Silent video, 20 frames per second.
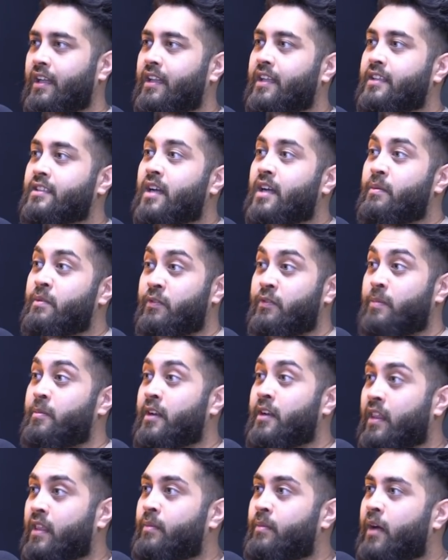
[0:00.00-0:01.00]
And that's coming from
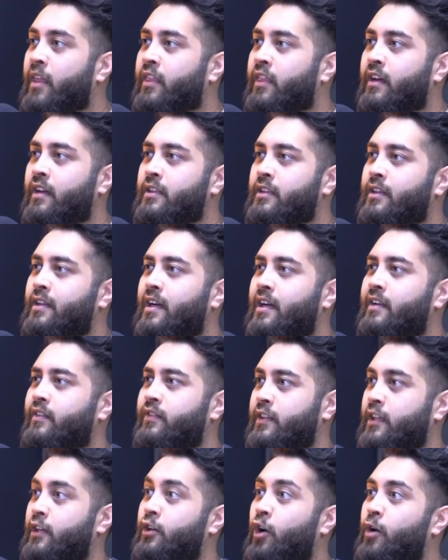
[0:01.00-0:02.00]
another mother. You kind
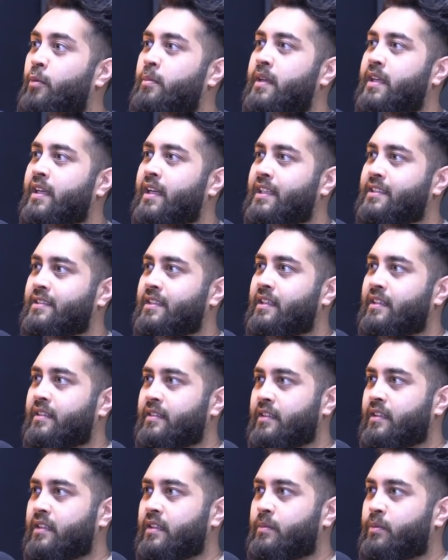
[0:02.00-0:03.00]
of, it got me. As in,
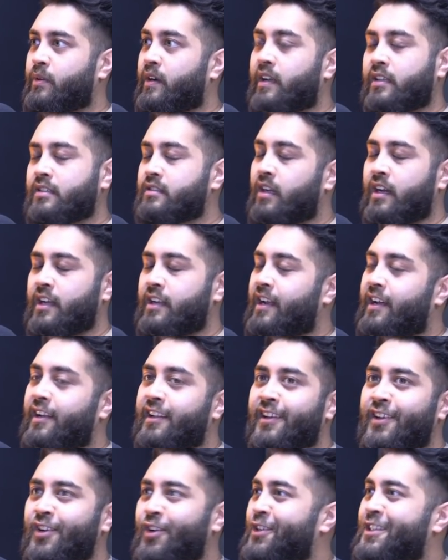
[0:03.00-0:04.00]
I
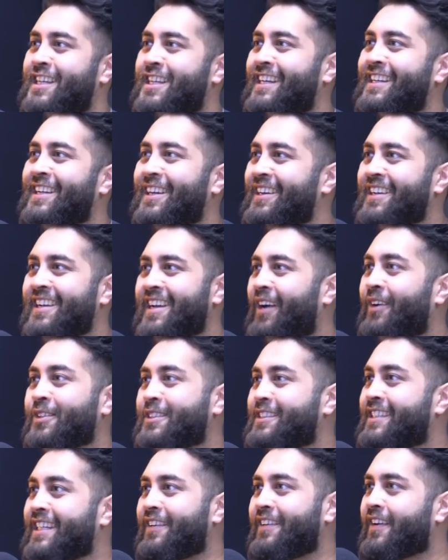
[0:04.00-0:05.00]
got teared up. I
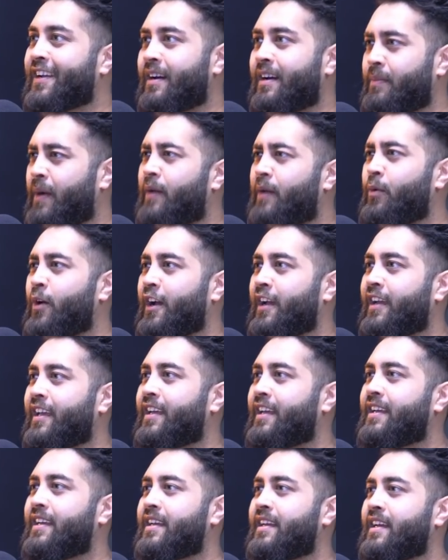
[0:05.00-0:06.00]
was tearing up at work.